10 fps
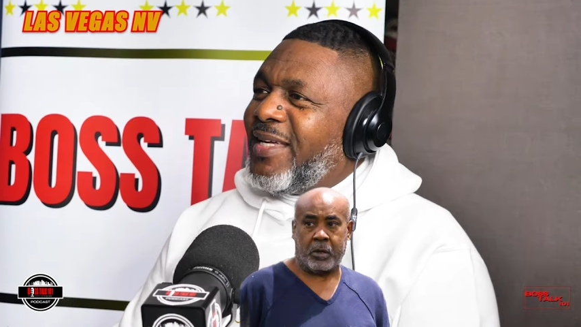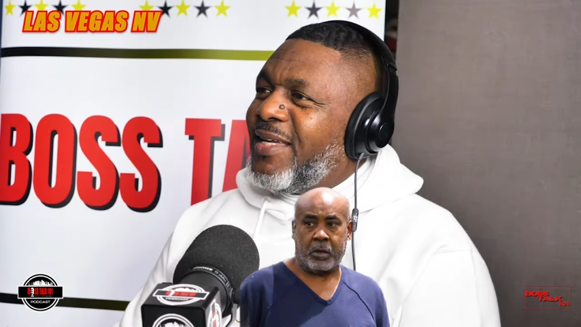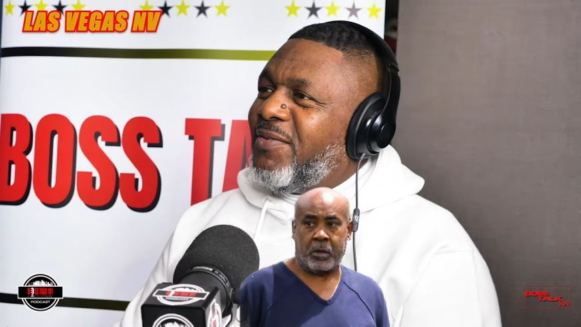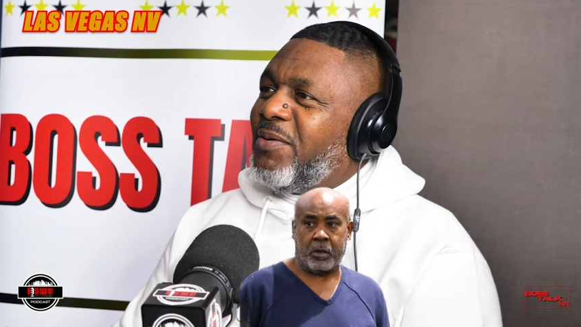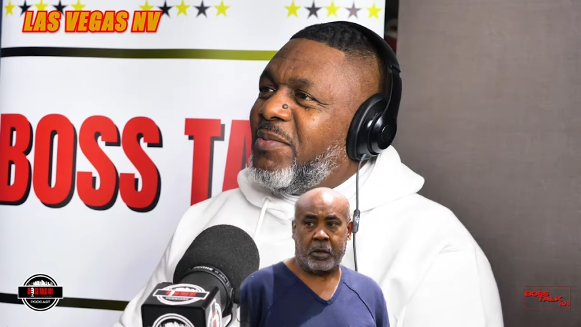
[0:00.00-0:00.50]

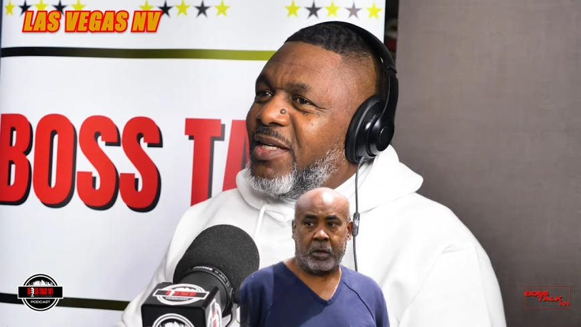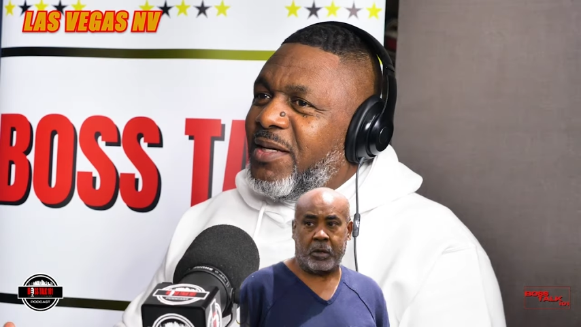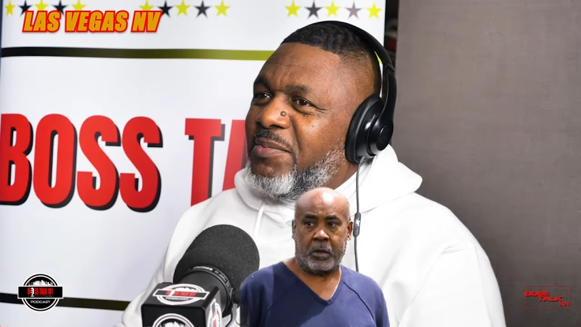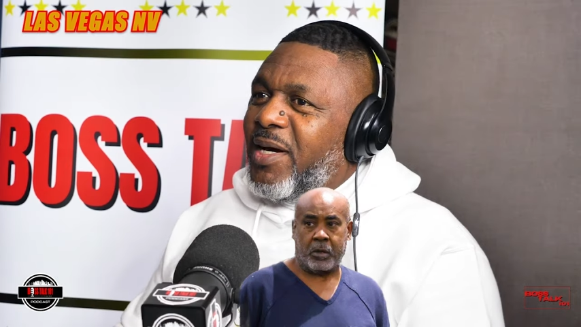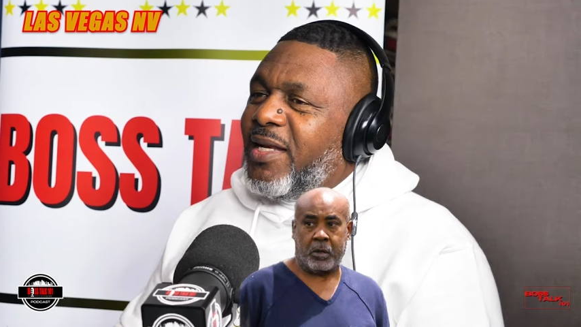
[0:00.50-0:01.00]
Speaker 1: mean, they giving
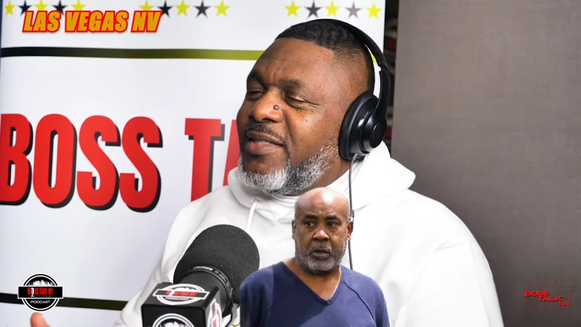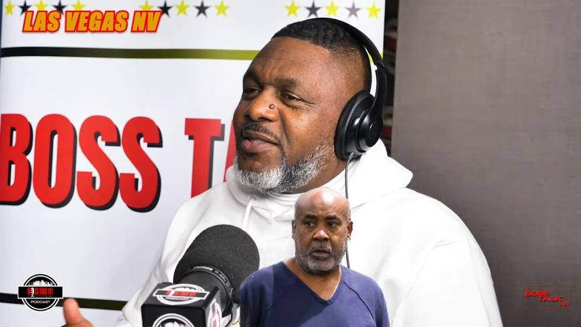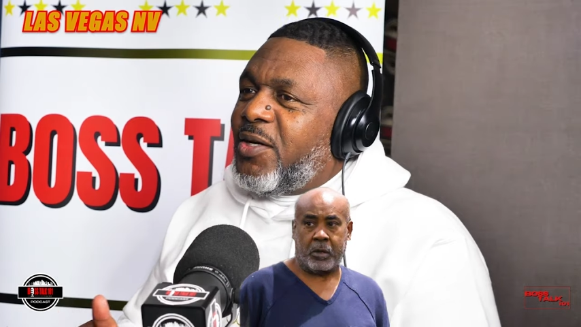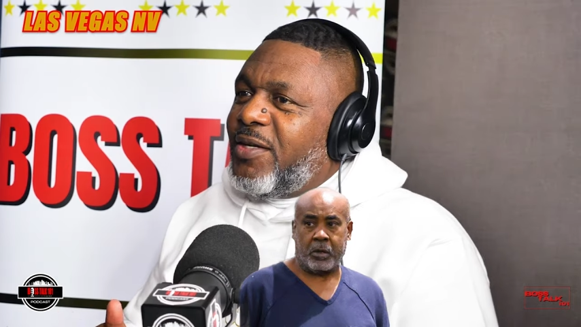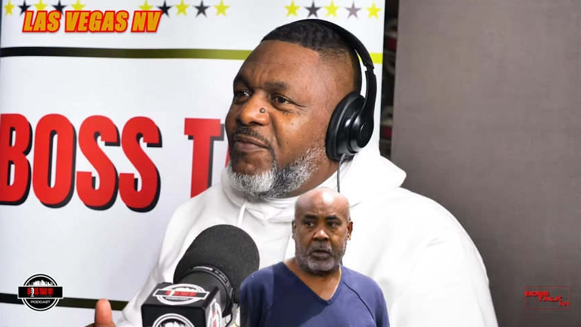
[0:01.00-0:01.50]
him a little
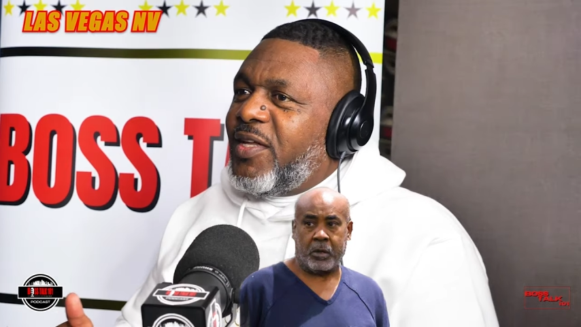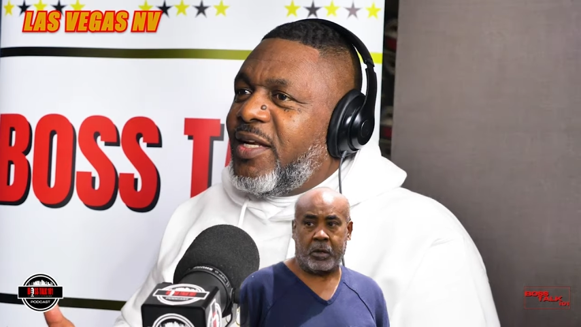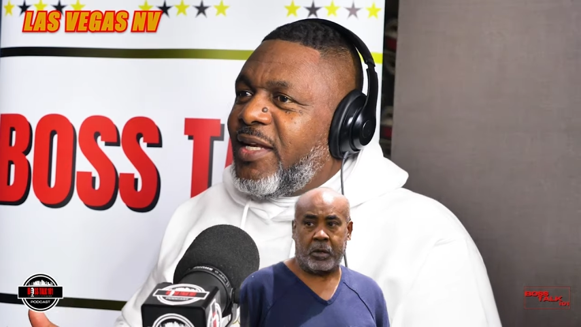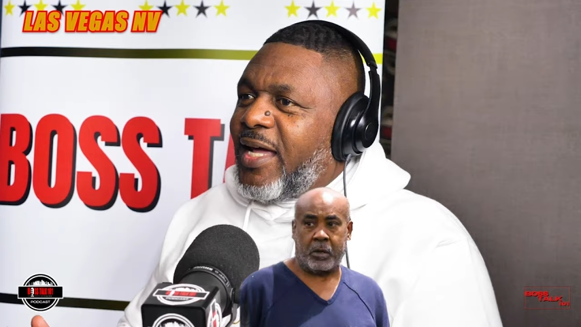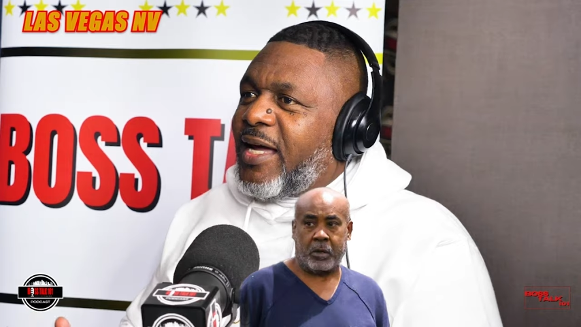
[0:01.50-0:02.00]
money, so
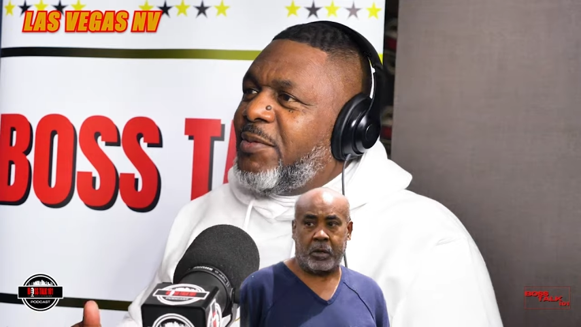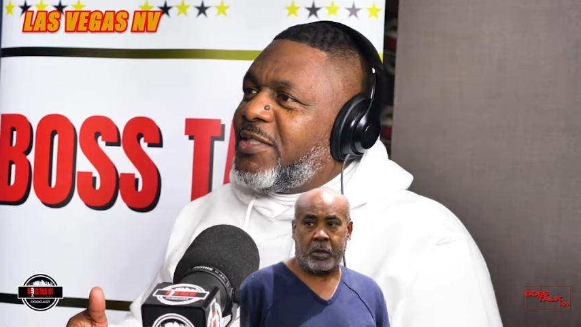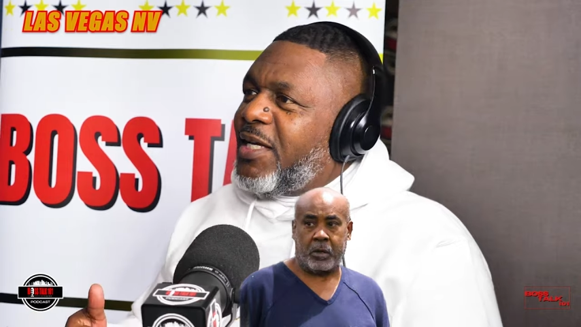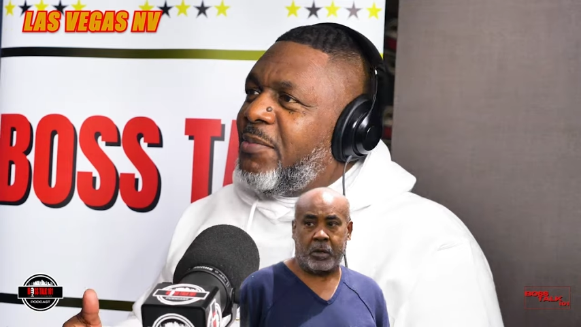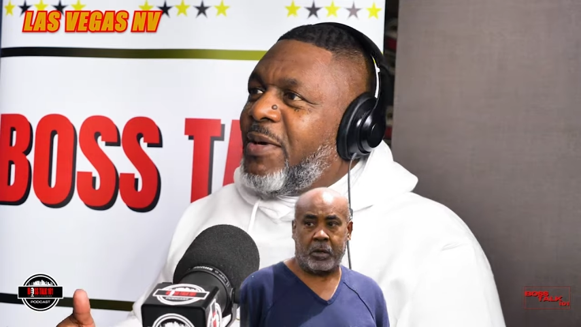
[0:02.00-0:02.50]
he feeling
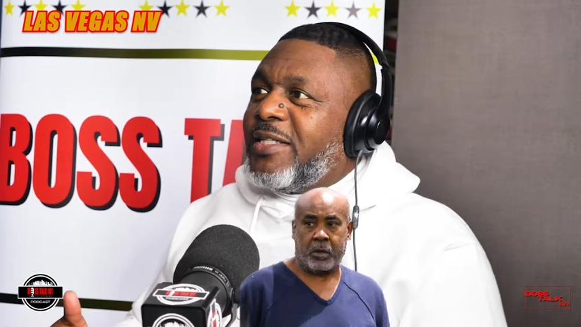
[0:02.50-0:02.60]
like I'm gonna